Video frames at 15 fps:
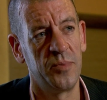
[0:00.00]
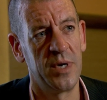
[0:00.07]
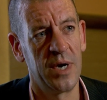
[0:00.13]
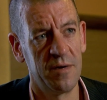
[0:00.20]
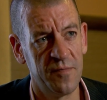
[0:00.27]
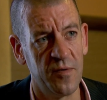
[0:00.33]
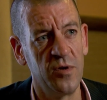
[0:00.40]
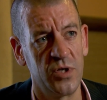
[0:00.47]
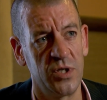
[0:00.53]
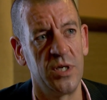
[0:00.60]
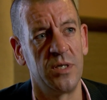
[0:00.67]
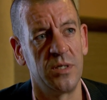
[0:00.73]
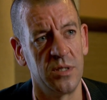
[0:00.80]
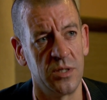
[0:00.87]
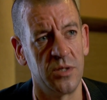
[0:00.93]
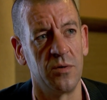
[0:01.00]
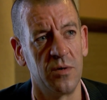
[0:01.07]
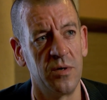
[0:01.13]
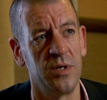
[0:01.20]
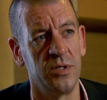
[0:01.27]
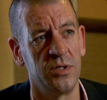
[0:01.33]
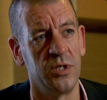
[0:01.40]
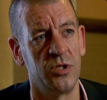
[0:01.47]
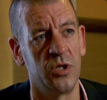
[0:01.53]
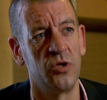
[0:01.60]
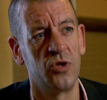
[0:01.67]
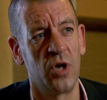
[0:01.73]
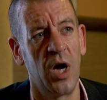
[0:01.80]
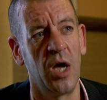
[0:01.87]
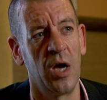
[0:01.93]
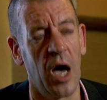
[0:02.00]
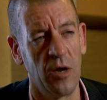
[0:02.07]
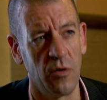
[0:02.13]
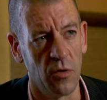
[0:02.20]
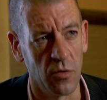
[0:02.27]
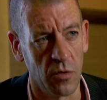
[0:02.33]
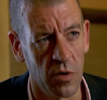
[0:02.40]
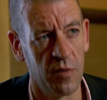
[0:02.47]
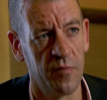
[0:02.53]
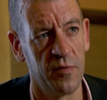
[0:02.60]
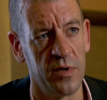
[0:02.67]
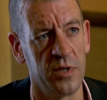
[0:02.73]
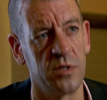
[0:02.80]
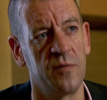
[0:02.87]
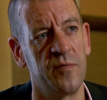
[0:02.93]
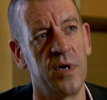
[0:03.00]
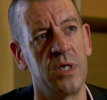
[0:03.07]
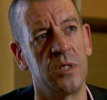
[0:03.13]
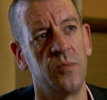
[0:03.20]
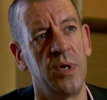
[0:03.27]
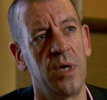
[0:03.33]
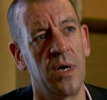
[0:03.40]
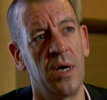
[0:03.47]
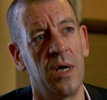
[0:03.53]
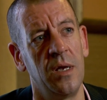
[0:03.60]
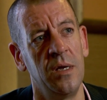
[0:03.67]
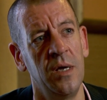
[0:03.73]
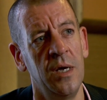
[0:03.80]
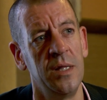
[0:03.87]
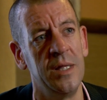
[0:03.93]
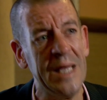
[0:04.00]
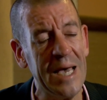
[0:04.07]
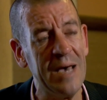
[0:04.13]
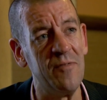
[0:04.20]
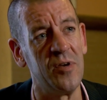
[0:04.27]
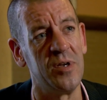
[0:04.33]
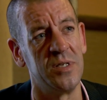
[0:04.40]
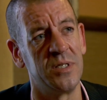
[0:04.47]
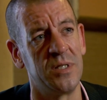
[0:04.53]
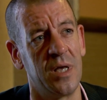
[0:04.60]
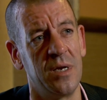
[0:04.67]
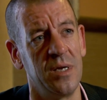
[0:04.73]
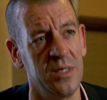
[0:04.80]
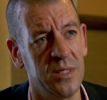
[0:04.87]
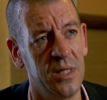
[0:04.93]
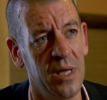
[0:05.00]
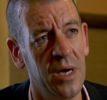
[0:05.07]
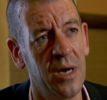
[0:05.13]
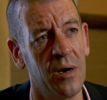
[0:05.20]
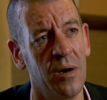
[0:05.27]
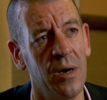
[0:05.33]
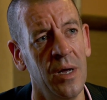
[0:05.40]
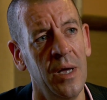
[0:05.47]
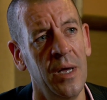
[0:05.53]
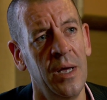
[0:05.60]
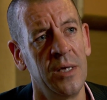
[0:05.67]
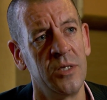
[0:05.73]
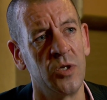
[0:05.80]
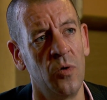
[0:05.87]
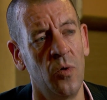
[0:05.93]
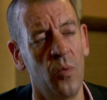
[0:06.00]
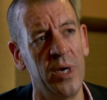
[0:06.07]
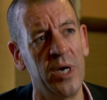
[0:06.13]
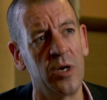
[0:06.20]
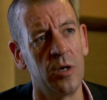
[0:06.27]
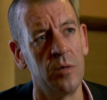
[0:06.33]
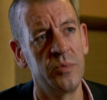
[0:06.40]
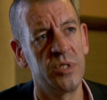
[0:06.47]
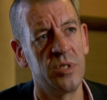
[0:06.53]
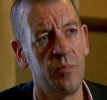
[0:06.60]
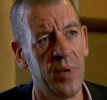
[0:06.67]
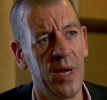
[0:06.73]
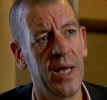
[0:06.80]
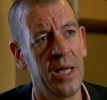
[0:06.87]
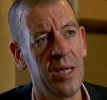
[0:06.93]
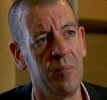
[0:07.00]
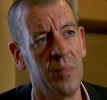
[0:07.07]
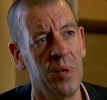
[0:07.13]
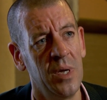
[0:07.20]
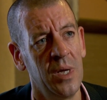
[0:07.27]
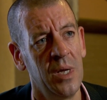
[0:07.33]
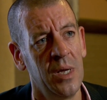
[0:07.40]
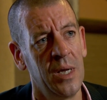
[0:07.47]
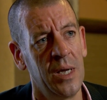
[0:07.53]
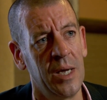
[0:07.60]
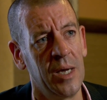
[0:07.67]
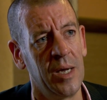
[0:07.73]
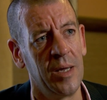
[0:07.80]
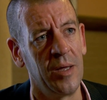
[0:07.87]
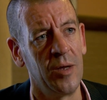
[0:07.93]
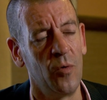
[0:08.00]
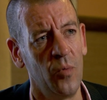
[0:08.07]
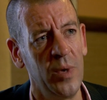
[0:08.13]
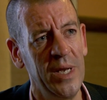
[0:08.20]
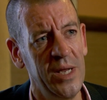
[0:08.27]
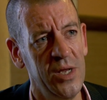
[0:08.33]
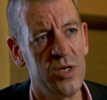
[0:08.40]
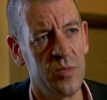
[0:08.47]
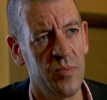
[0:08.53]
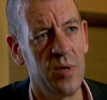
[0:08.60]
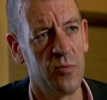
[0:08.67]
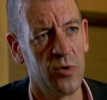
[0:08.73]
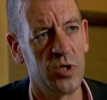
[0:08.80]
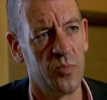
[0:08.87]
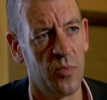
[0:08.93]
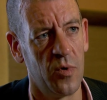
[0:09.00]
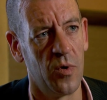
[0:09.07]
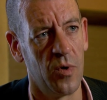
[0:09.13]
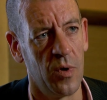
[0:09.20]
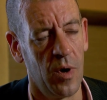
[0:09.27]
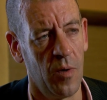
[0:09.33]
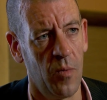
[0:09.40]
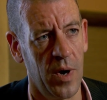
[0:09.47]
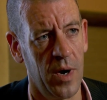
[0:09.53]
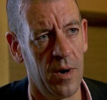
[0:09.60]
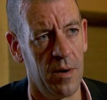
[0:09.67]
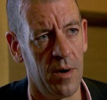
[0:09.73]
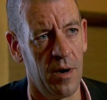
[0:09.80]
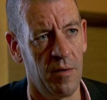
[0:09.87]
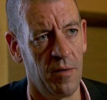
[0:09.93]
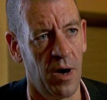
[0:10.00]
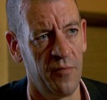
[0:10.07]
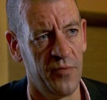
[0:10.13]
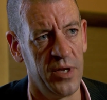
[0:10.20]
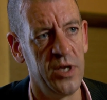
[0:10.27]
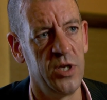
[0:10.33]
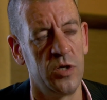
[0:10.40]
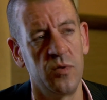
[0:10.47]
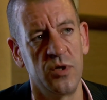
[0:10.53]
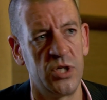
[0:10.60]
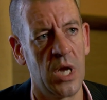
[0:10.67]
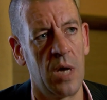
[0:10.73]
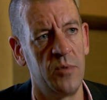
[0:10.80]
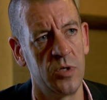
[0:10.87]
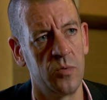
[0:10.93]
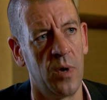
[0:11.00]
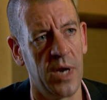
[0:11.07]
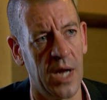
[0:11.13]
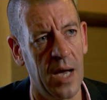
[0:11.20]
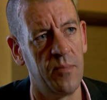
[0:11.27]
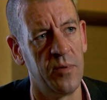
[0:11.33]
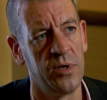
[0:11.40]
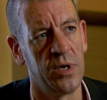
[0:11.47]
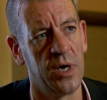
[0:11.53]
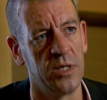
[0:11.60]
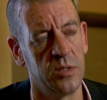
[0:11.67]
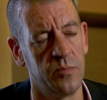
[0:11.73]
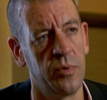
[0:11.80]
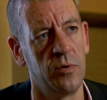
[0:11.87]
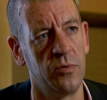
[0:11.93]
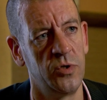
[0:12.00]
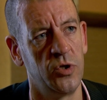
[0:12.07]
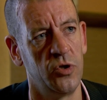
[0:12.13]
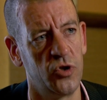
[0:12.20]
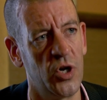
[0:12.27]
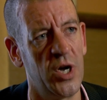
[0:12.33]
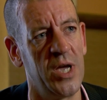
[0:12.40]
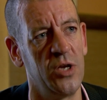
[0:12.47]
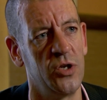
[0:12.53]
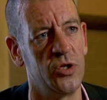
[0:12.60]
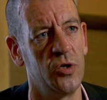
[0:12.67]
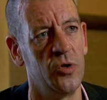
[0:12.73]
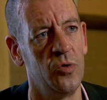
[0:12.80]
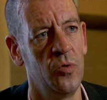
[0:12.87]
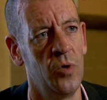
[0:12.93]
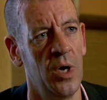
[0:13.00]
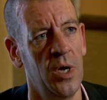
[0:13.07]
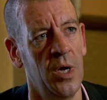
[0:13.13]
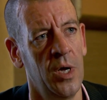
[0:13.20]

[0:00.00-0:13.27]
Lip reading: but our function as historians is to try and uncover, insofar as we can, the evidence that is there. So when it comes to blame, we need to be much more aware of the need to establish what happened, as opposed to trying to